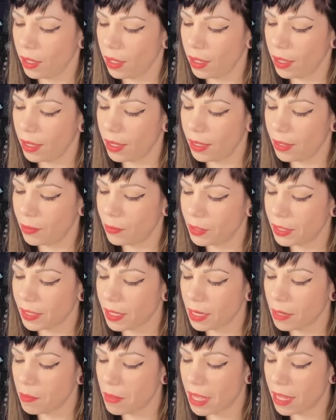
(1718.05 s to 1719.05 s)
Uh, what's
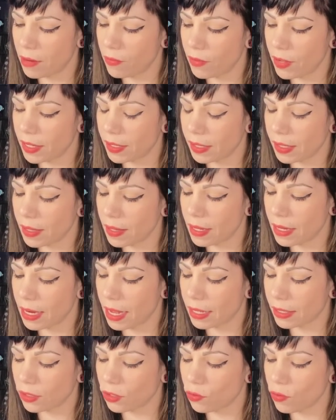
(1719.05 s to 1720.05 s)
going to manifest in the
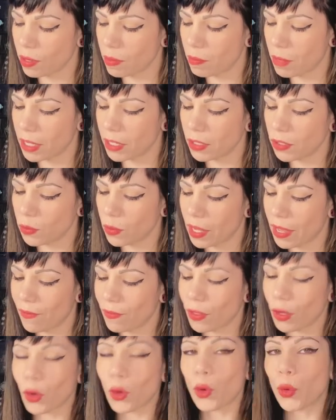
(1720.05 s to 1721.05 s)
next three months? We
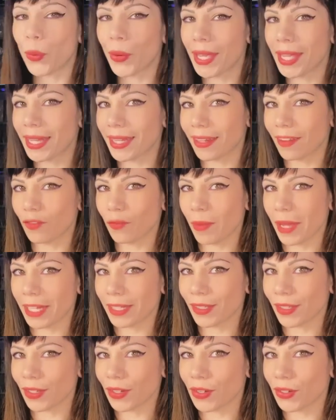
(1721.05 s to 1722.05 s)
have the Queen of
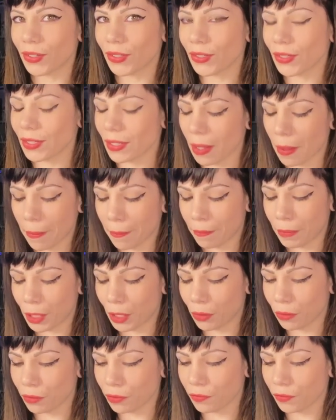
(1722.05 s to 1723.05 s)
Pentacles.
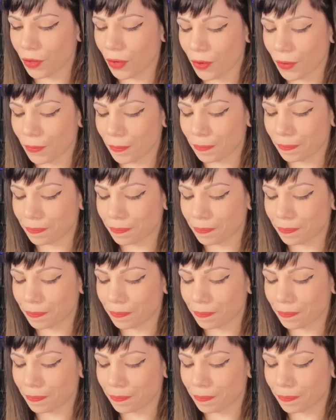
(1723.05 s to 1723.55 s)
Beautiful.